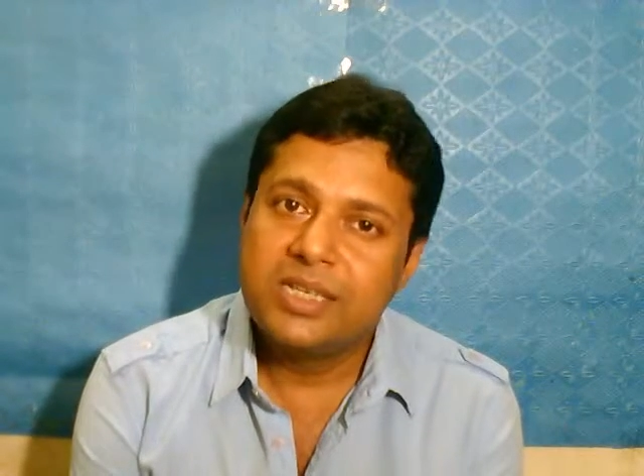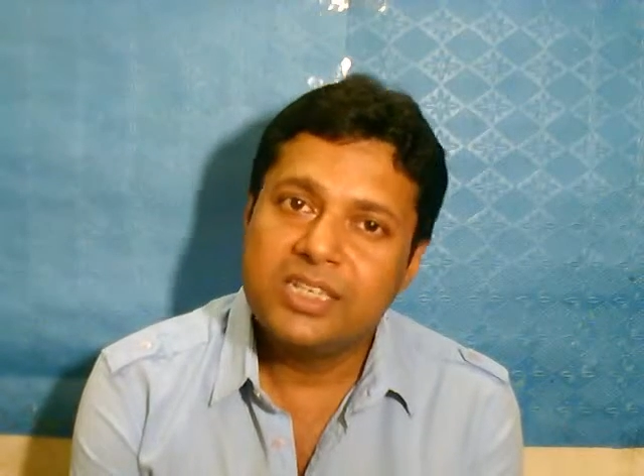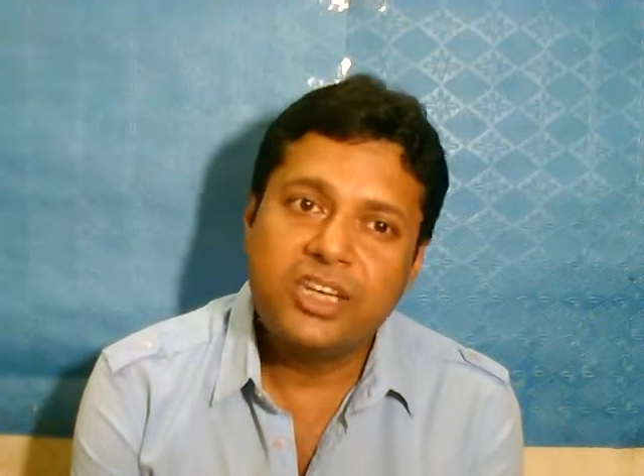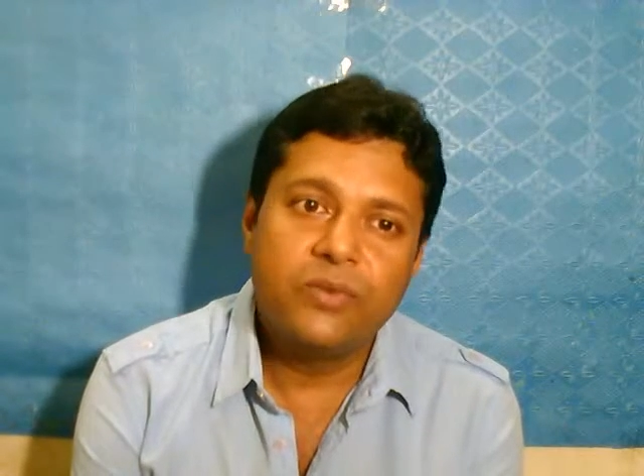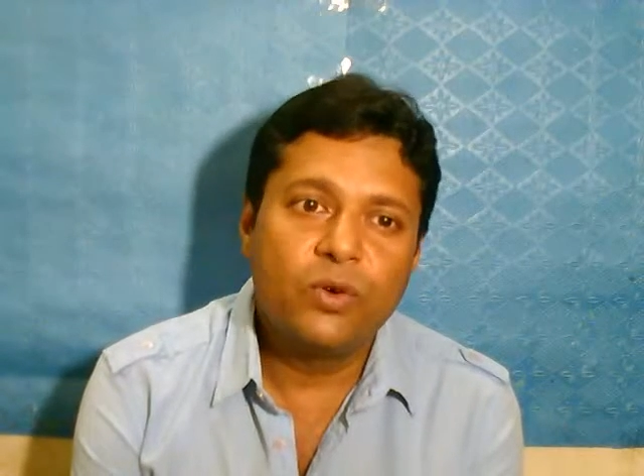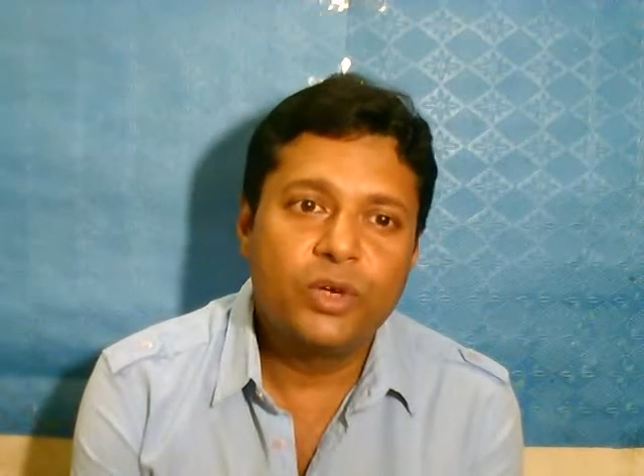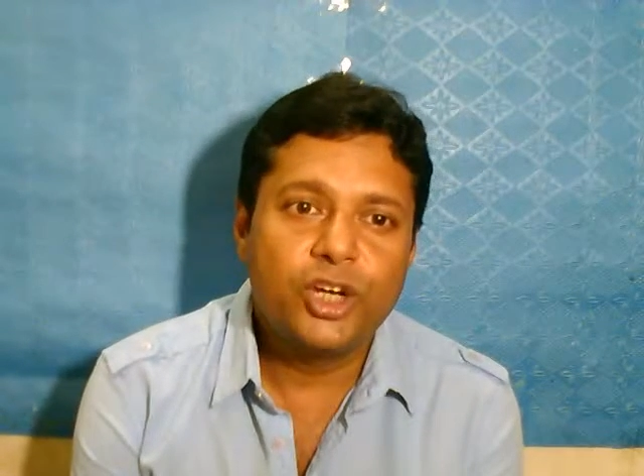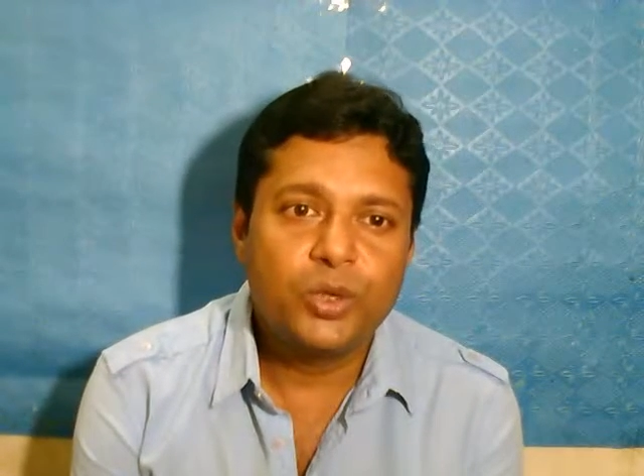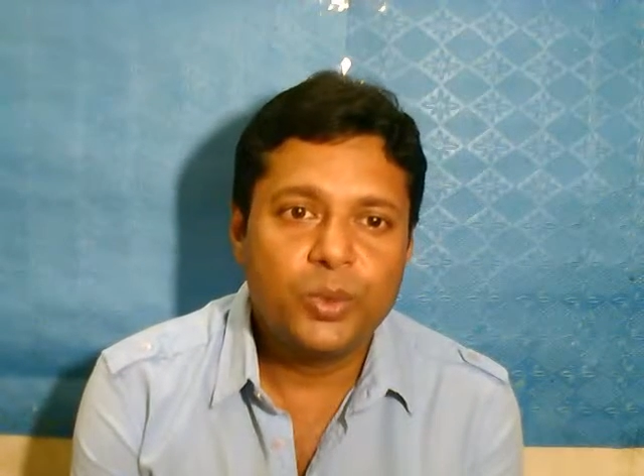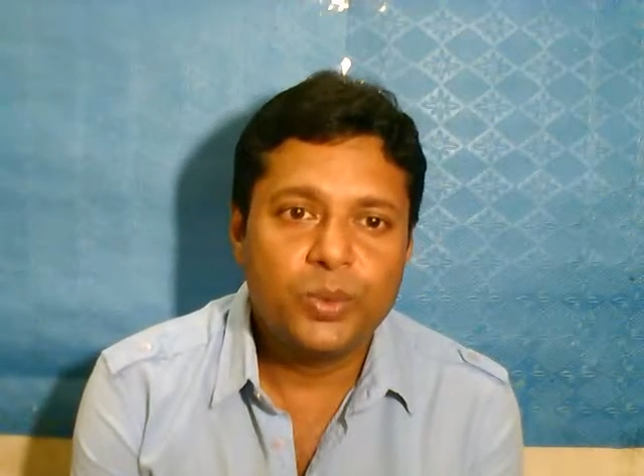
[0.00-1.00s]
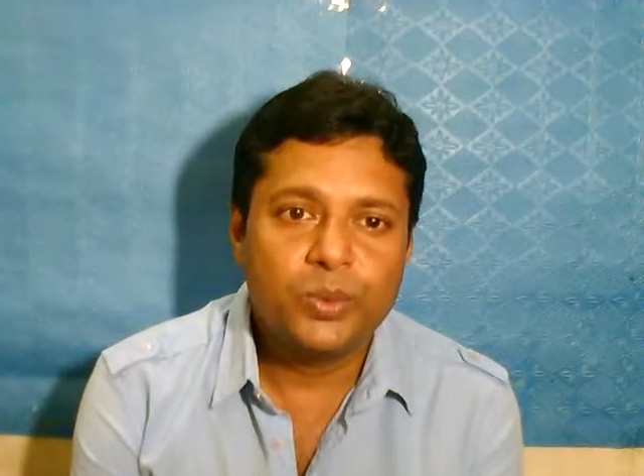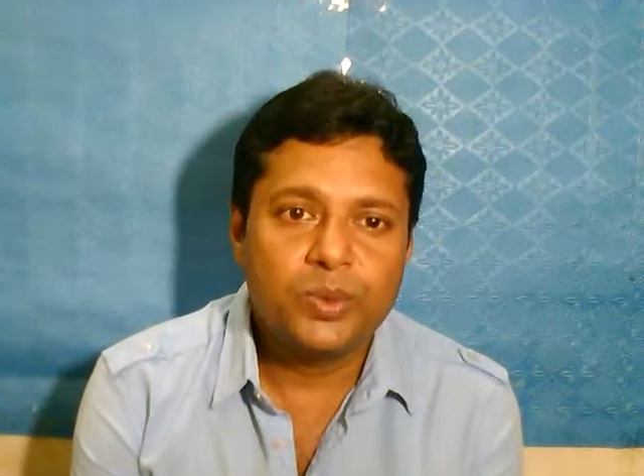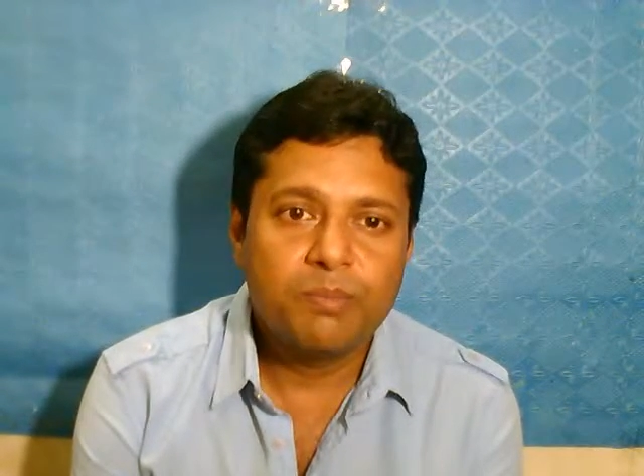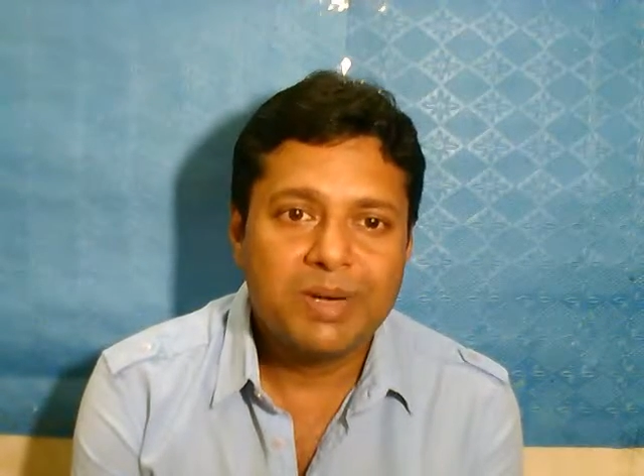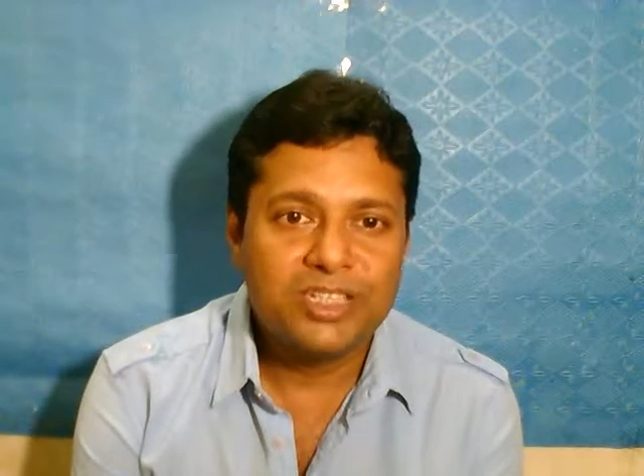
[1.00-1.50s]
She is devoted to you,
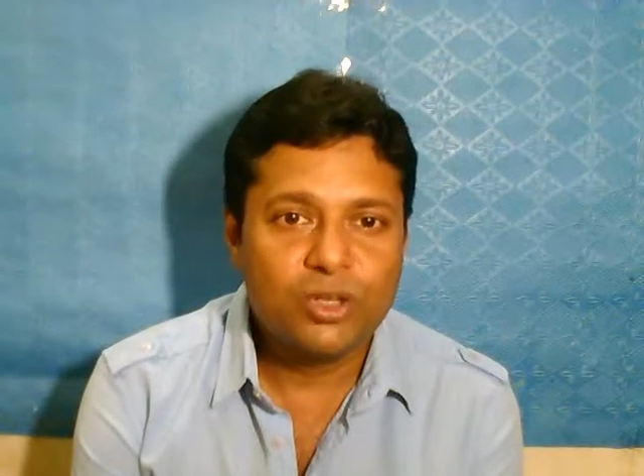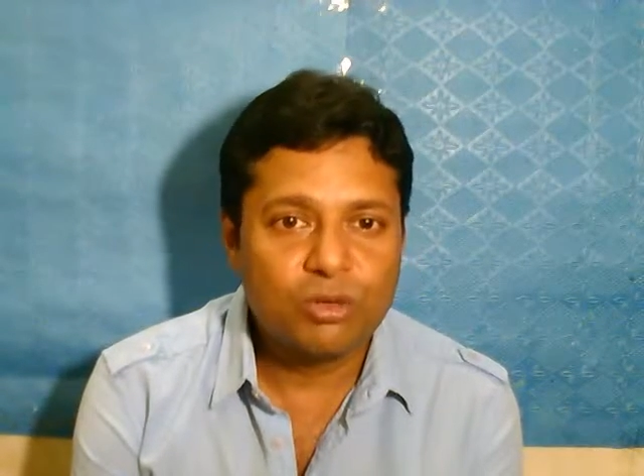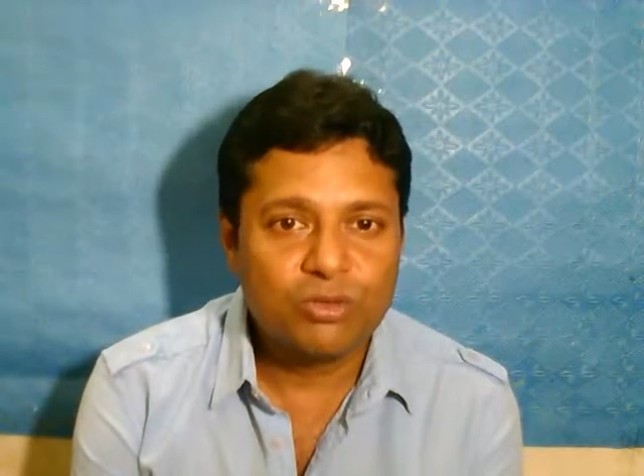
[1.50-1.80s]
but she